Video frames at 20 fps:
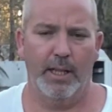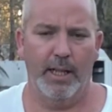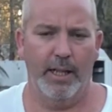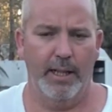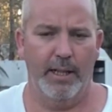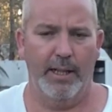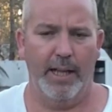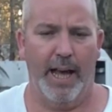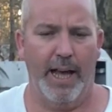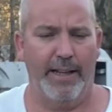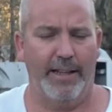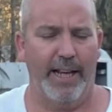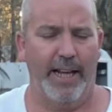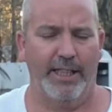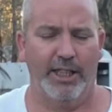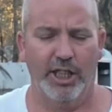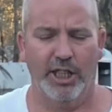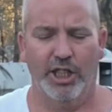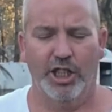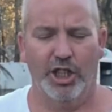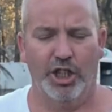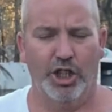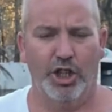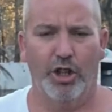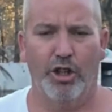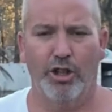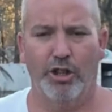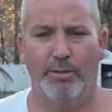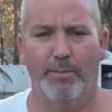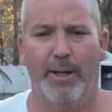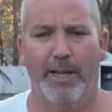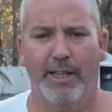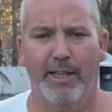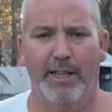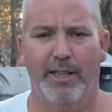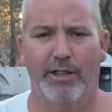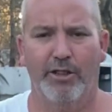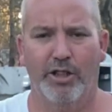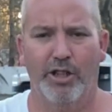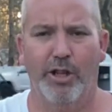that just assures me
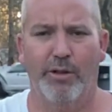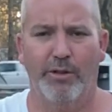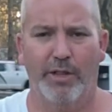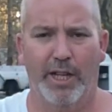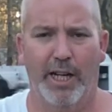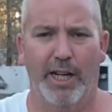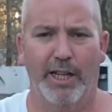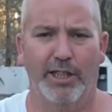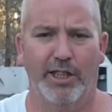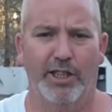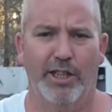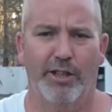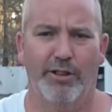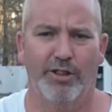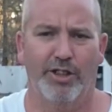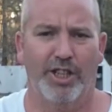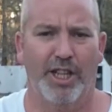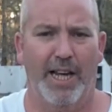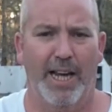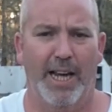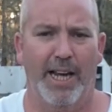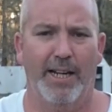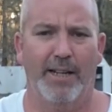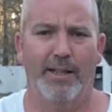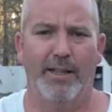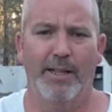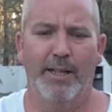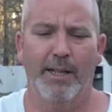that there's no dust, no sand.